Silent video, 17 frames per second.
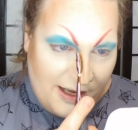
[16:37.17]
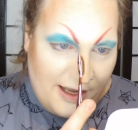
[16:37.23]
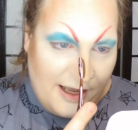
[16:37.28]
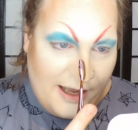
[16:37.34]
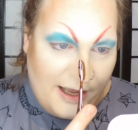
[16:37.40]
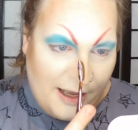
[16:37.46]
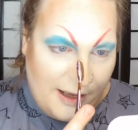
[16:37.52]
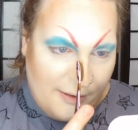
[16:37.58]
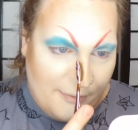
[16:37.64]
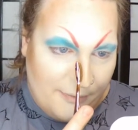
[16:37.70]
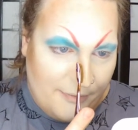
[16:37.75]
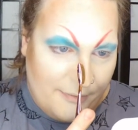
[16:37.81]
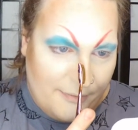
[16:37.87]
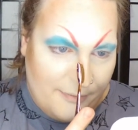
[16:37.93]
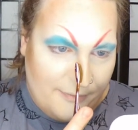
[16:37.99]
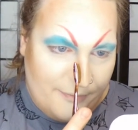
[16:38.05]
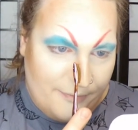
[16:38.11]

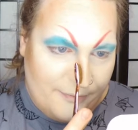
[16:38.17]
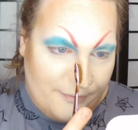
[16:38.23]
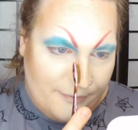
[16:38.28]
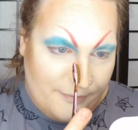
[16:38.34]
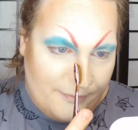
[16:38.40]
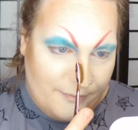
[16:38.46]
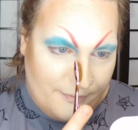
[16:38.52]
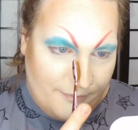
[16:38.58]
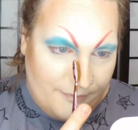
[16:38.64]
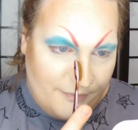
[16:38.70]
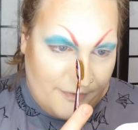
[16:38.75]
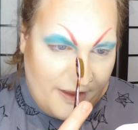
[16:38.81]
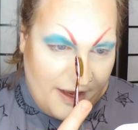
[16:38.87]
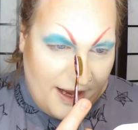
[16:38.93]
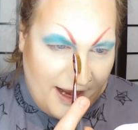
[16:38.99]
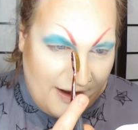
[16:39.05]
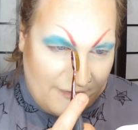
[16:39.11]

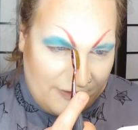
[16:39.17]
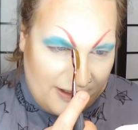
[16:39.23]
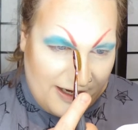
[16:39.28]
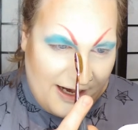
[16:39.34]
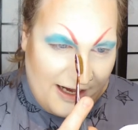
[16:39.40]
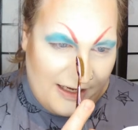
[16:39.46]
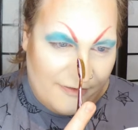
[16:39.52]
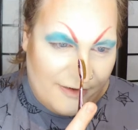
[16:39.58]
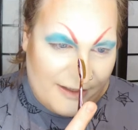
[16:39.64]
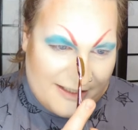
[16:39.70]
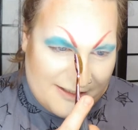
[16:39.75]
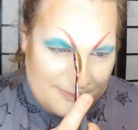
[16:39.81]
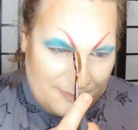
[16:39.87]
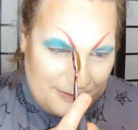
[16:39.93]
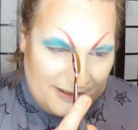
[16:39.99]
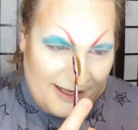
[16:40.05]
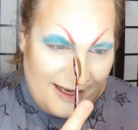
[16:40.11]
They have to kind of
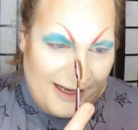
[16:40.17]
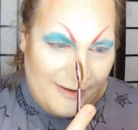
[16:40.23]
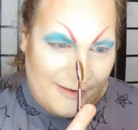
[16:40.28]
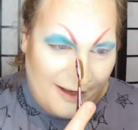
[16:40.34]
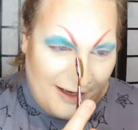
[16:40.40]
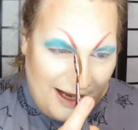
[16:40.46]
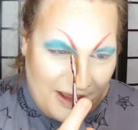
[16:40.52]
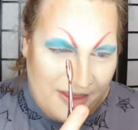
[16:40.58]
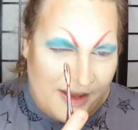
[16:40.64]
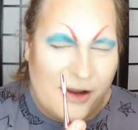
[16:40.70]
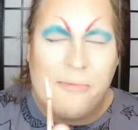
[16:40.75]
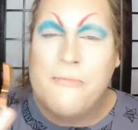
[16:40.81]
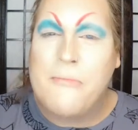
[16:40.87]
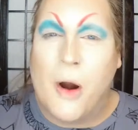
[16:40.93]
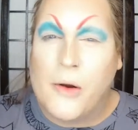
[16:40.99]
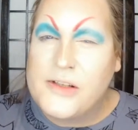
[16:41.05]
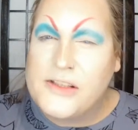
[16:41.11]
explain, like, I think
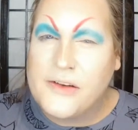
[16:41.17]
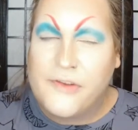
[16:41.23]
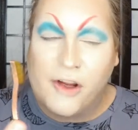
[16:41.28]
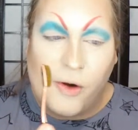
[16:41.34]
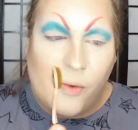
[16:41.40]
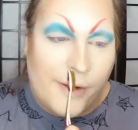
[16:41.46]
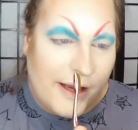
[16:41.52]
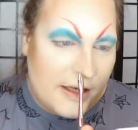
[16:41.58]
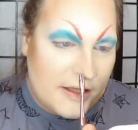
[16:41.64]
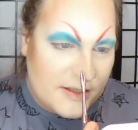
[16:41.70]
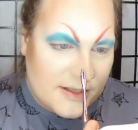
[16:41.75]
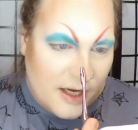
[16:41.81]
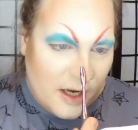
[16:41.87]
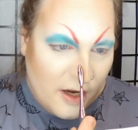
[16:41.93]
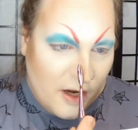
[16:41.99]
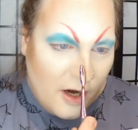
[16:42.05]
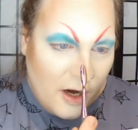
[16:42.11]
most of the queens
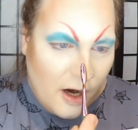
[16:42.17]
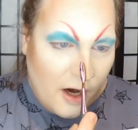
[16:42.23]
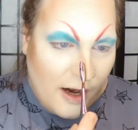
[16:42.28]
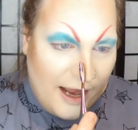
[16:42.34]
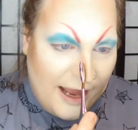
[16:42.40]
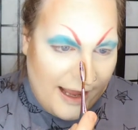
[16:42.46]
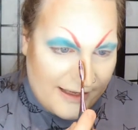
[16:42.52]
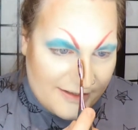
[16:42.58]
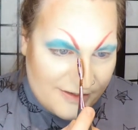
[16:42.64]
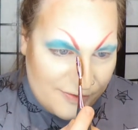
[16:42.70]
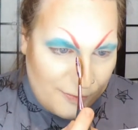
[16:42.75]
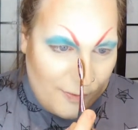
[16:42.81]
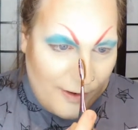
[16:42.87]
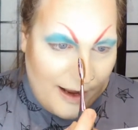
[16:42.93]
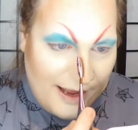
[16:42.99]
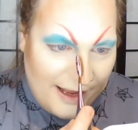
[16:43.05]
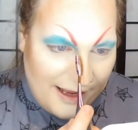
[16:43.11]
are asked
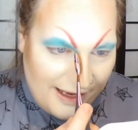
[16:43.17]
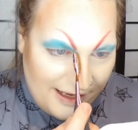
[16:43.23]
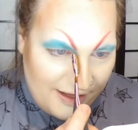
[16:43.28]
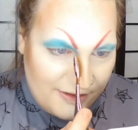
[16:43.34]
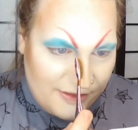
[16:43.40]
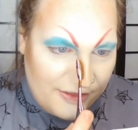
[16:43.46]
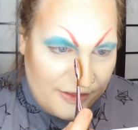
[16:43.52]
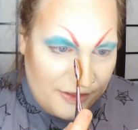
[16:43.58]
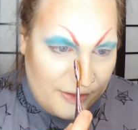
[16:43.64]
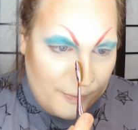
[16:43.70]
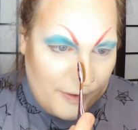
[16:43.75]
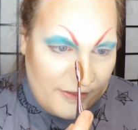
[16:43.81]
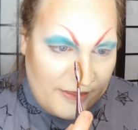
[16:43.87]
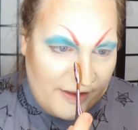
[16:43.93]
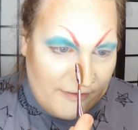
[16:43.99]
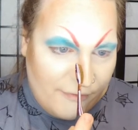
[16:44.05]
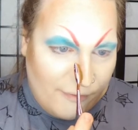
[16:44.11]
why
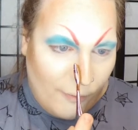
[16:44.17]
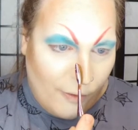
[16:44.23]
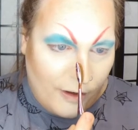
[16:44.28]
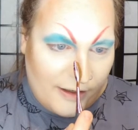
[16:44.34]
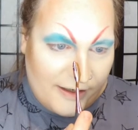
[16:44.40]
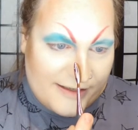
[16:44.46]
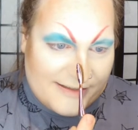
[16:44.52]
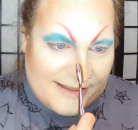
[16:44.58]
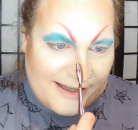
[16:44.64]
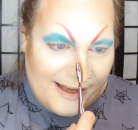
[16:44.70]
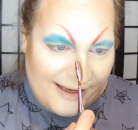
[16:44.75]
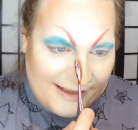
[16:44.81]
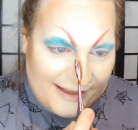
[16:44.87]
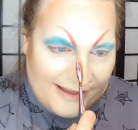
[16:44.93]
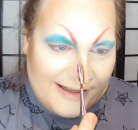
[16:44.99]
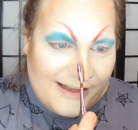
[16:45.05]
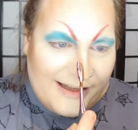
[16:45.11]
what they've worn is,
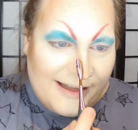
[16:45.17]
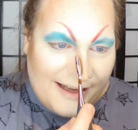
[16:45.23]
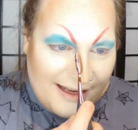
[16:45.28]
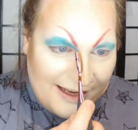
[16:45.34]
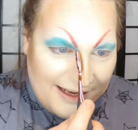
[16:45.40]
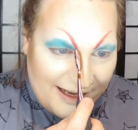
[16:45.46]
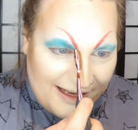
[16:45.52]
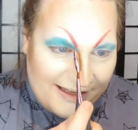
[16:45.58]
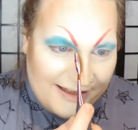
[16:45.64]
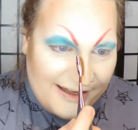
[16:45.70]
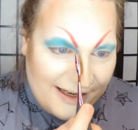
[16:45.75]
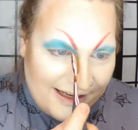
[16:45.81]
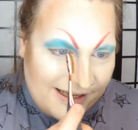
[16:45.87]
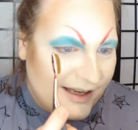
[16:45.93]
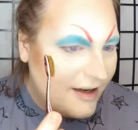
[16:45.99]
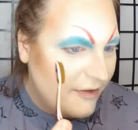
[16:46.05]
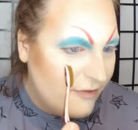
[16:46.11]
like,
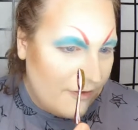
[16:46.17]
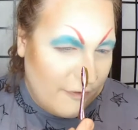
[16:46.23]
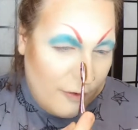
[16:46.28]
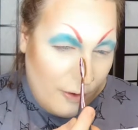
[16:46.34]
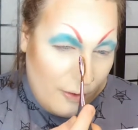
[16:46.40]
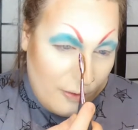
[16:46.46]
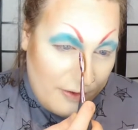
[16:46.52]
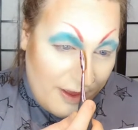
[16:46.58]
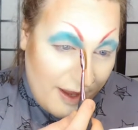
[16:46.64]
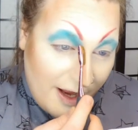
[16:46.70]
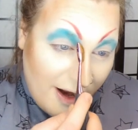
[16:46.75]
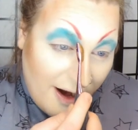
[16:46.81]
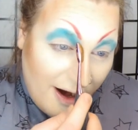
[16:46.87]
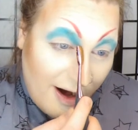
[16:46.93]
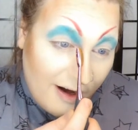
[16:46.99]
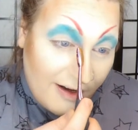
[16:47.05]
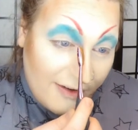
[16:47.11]
indicative of who they
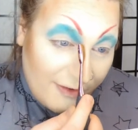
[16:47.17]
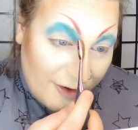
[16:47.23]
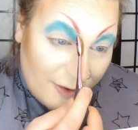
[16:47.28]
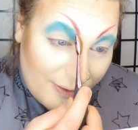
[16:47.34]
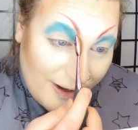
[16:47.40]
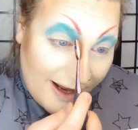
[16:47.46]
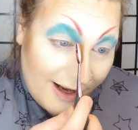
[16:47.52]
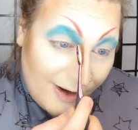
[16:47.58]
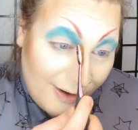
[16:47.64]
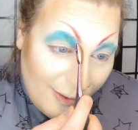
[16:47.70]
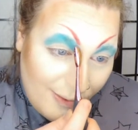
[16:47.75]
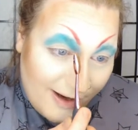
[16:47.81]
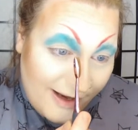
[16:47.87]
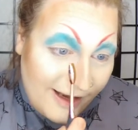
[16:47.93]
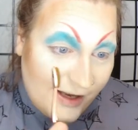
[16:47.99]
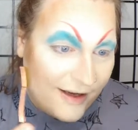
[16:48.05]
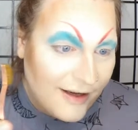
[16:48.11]
are as a drag
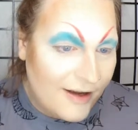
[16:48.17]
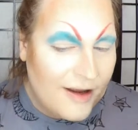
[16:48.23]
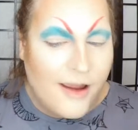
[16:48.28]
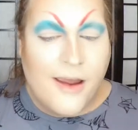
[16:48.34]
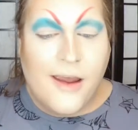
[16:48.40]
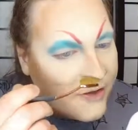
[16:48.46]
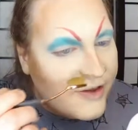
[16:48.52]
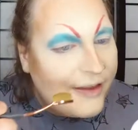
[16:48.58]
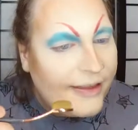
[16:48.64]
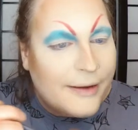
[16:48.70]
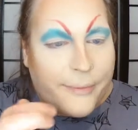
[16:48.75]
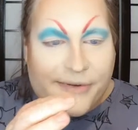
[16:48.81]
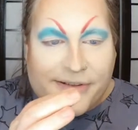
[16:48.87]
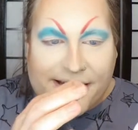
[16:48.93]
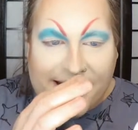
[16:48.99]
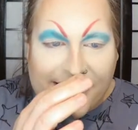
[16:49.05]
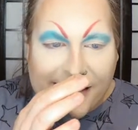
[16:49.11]
queen. So they
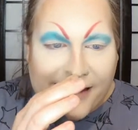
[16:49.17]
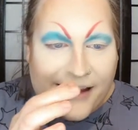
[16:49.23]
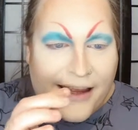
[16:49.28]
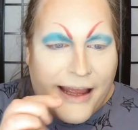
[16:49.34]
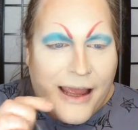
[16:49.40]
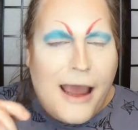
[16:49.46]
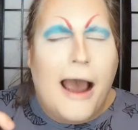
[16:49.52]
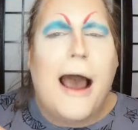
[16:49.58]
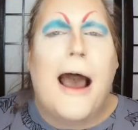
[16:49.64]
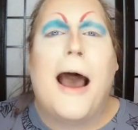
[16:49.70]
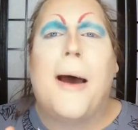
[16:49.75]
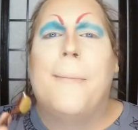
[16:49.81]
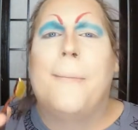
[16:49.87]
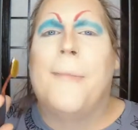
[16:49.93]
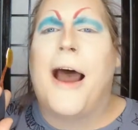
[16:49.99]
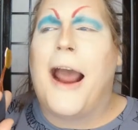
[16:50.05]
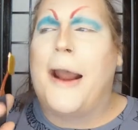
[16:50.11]
lip sync.
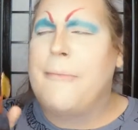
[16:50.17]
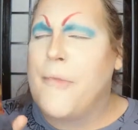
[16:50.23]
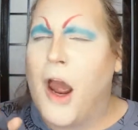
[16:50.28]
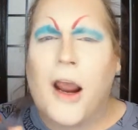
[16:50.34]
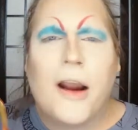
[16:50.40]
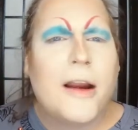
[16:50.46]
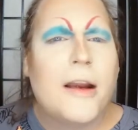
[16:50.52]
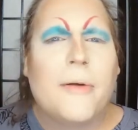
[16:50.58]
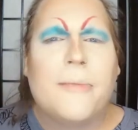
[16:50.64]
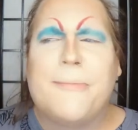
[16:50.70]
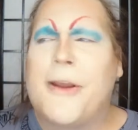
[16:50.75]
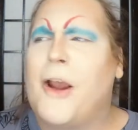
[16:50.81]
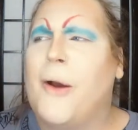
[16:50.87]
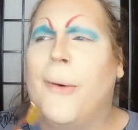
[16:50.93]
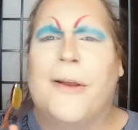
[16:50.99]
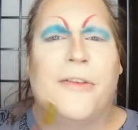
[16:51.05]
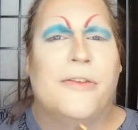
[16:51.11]
I'm not gonna be
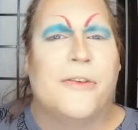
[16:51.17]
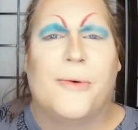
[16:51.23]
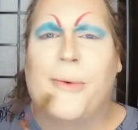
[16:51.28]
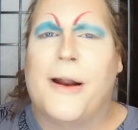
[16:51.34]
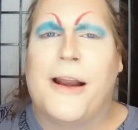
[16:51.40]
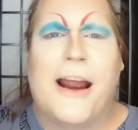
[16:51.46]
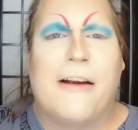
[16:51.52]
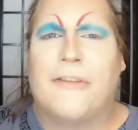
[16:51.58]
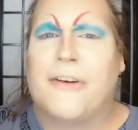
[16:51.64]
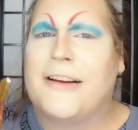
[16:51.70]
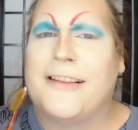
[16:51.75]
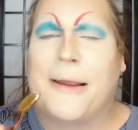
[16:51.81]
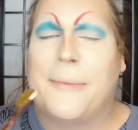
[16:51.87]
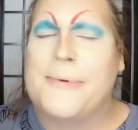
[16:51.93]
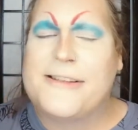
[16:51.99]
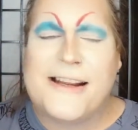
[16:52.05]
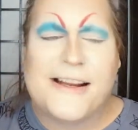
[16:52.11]
going through what every
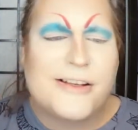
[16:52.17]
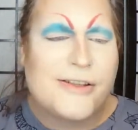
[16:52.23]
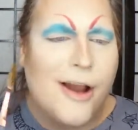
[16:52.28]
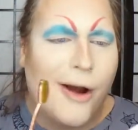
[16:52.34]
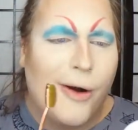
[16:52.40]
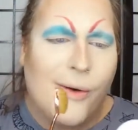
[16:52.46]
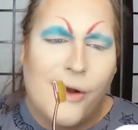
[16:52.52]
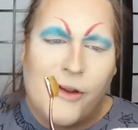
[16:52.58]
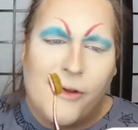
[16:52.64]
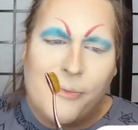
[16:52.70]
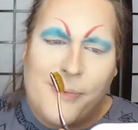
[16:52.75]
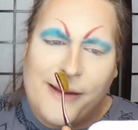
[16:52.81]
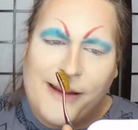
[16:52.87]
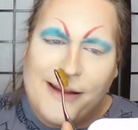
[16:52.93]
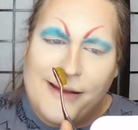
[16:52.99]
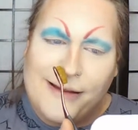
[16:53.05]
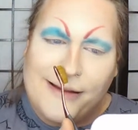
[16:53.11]
lip sync song was,
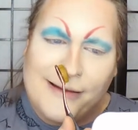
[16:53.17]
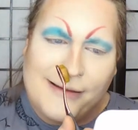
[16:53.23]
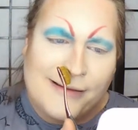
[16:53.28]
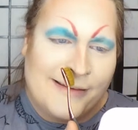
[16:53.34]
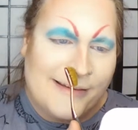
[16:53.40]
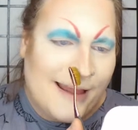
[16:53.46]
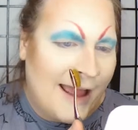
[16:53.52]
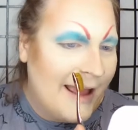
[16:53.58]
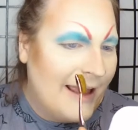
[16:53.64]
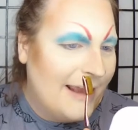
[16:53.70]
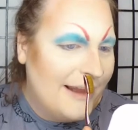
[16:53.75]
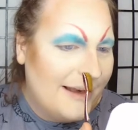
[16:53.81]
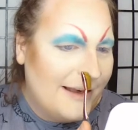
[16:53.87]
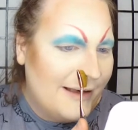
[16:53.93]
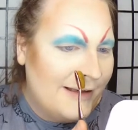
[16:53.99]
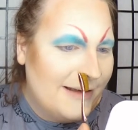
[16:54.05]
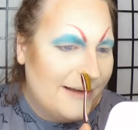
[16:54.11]
because
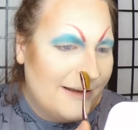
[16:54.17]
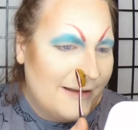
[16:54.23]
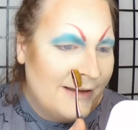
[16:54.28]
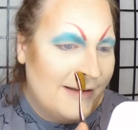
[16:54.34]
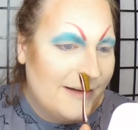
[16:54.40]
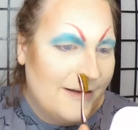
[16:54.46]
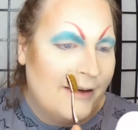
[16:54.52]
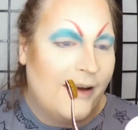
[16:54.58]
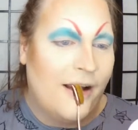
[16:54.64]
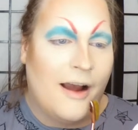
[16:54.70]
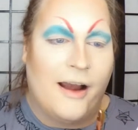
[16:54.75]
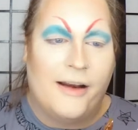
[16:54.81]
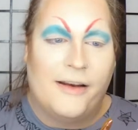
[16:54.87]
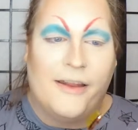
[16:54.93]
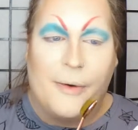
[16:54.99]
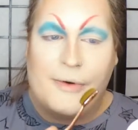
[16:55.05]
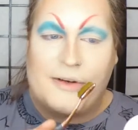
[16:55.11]
that,
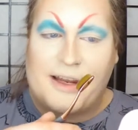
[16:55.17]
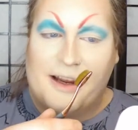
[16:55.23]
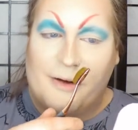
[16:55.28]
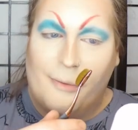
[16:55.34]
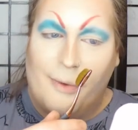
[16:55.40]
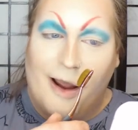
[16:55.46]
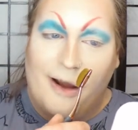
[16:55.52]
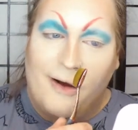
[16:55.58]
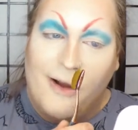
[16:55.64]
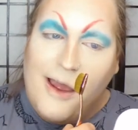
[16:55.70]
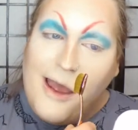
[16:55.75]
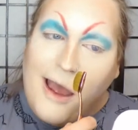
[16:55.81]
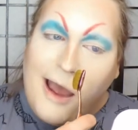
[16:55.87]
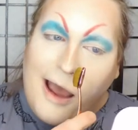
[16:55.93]
God, that would take a while.